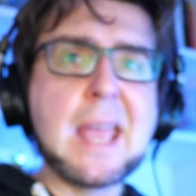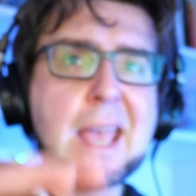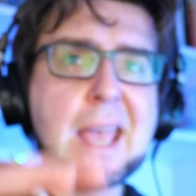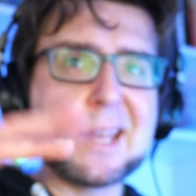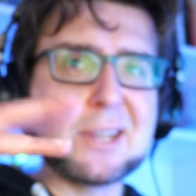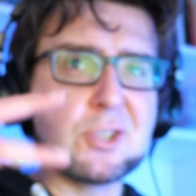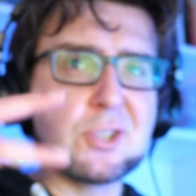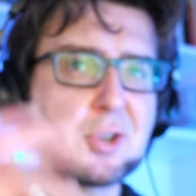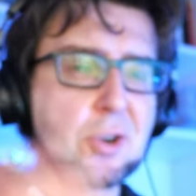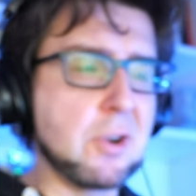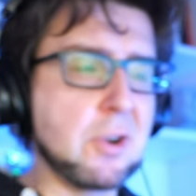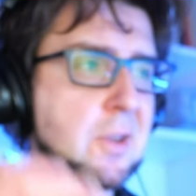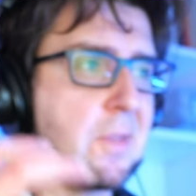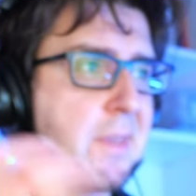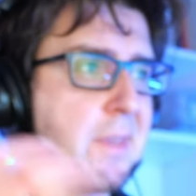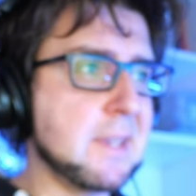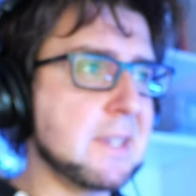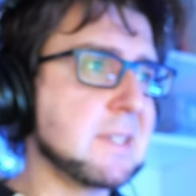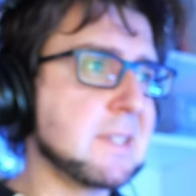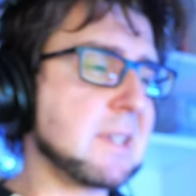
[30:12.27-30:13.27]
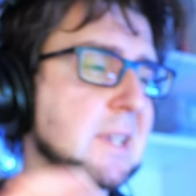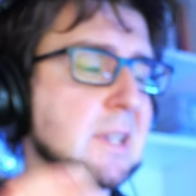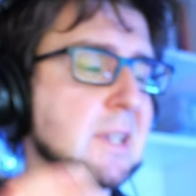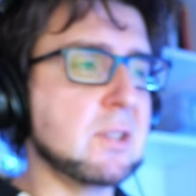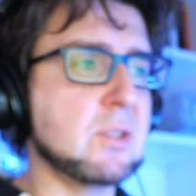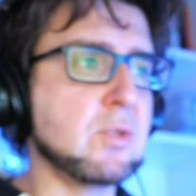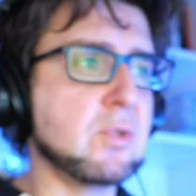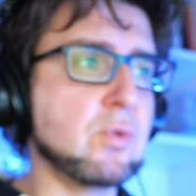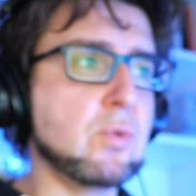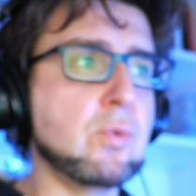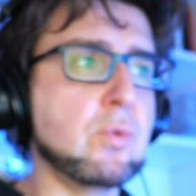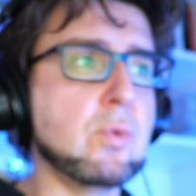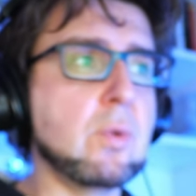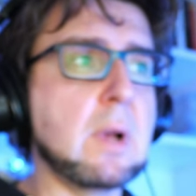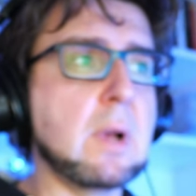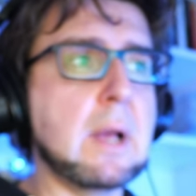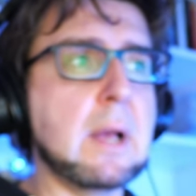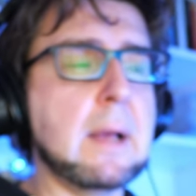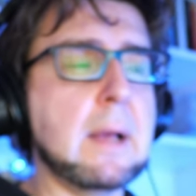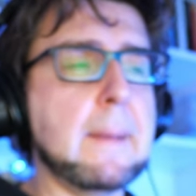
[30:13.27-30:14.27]
and turn this
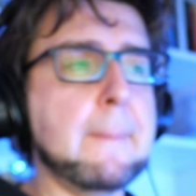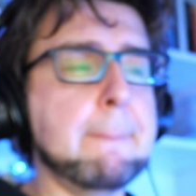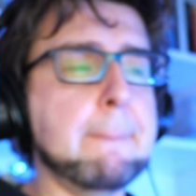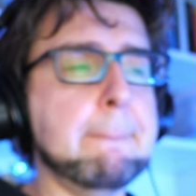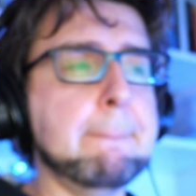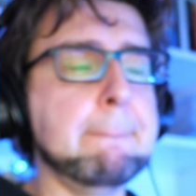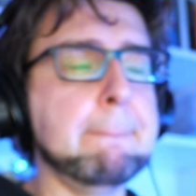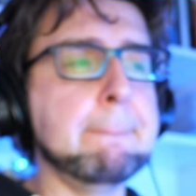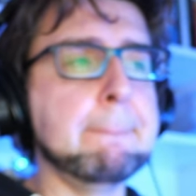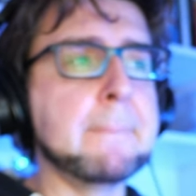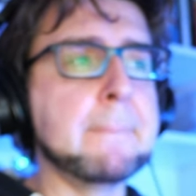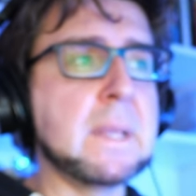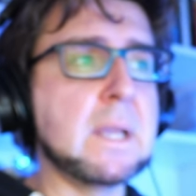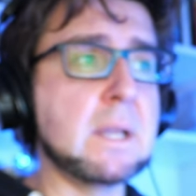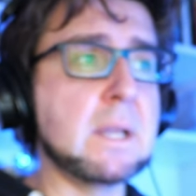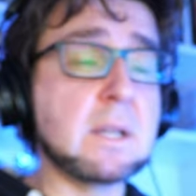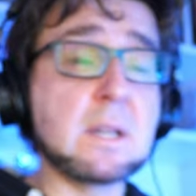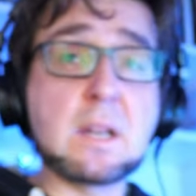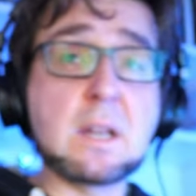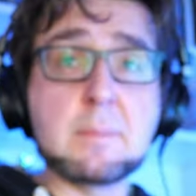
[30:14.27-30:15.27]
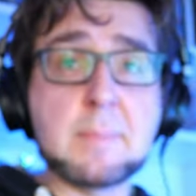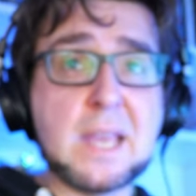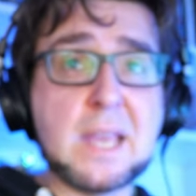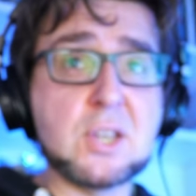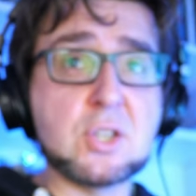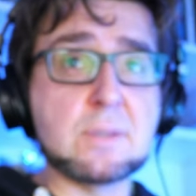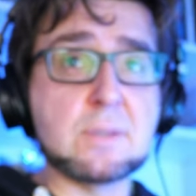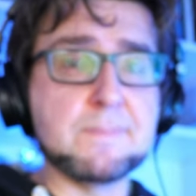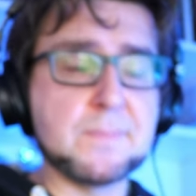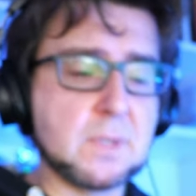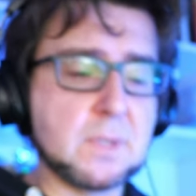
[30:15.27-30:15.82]
into an animation.